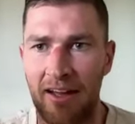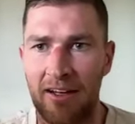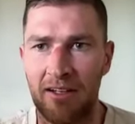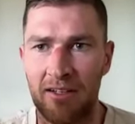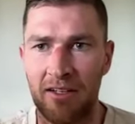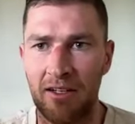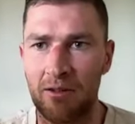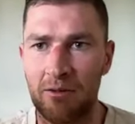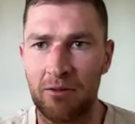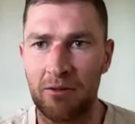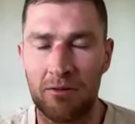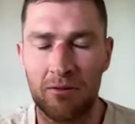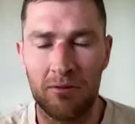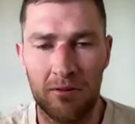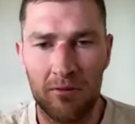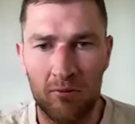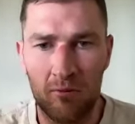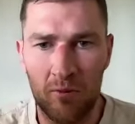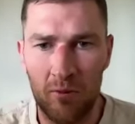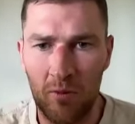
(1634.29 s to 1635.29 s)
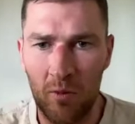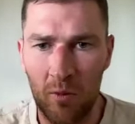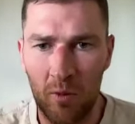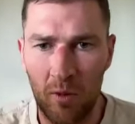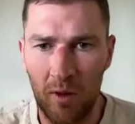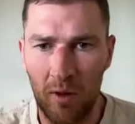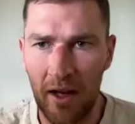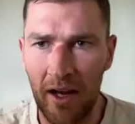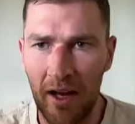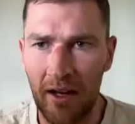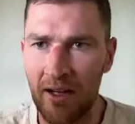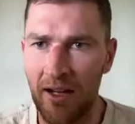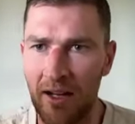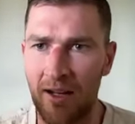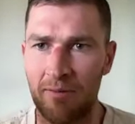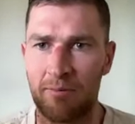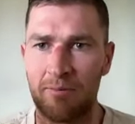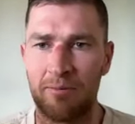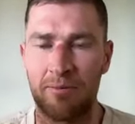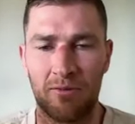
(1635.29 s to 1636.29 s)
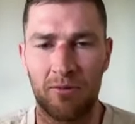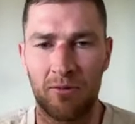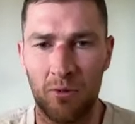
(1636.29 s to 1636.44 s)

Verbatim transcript: And I go, well, how come?